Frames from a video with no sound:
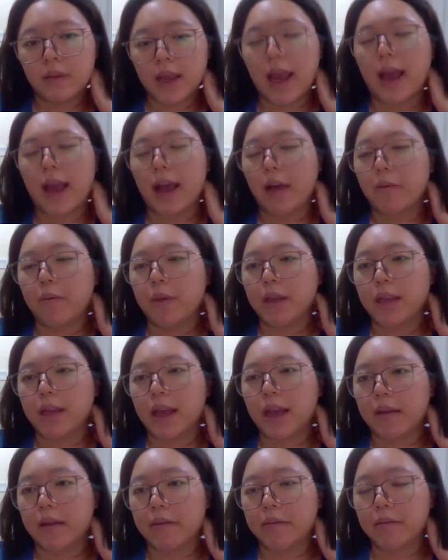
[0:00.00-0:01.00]
Yeah, helping
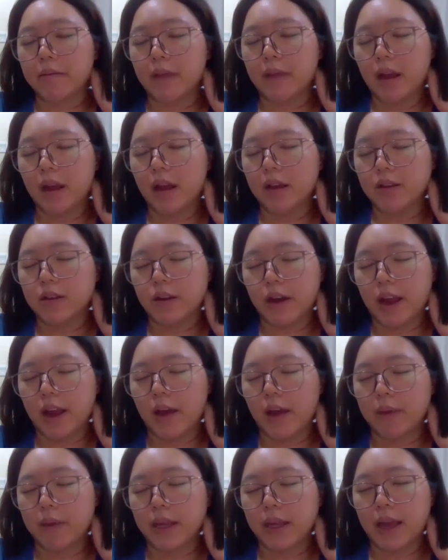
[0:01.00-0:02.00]
time. Uh, sorry,
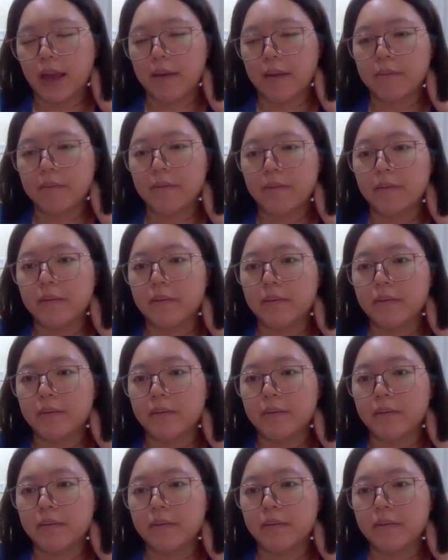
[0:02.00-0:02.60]
helping them.